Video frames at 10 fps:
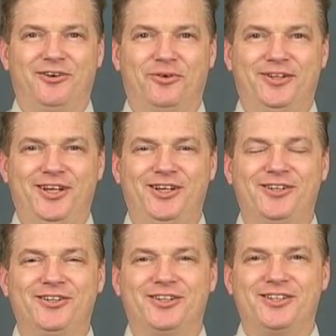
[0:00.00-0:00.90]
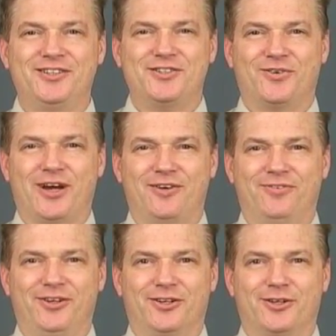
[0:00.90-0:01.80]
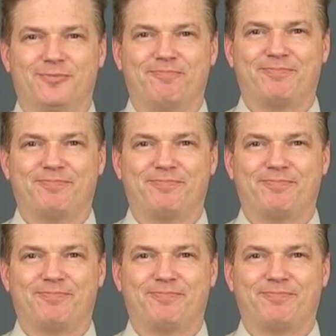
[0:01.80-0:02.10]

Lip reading: well, take a look at this graphic.